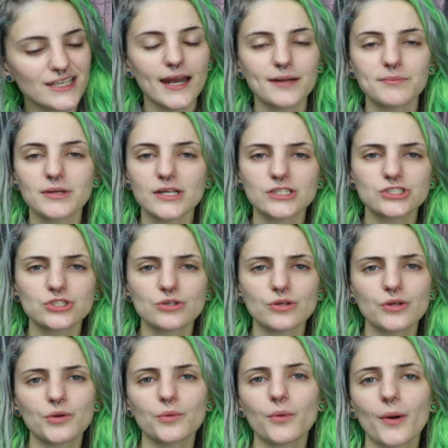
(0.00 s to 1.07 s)
and I'm gonna show
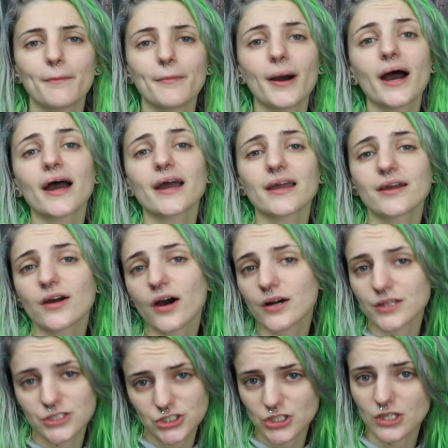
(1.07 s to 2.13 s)
you my
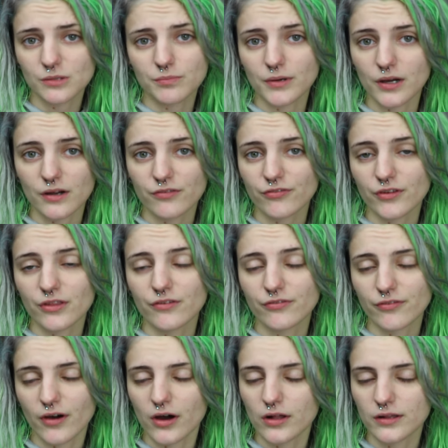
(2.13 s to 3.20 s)
college lookbook for the
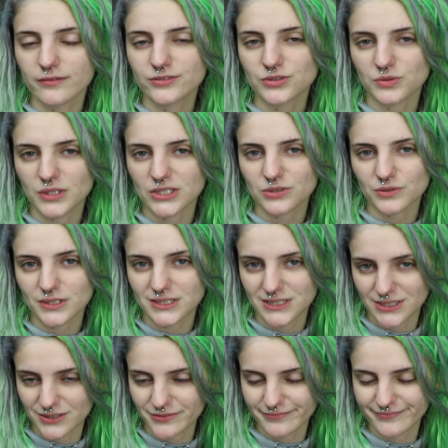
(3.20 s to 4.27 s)
fall of
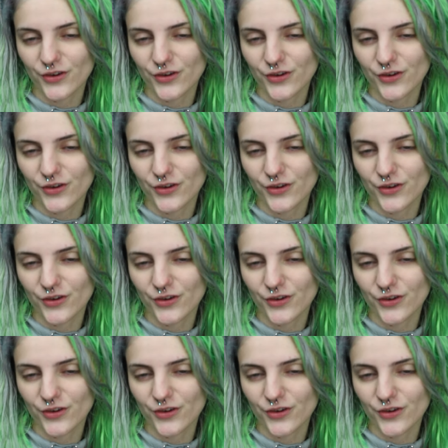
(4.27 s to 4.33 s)
2022.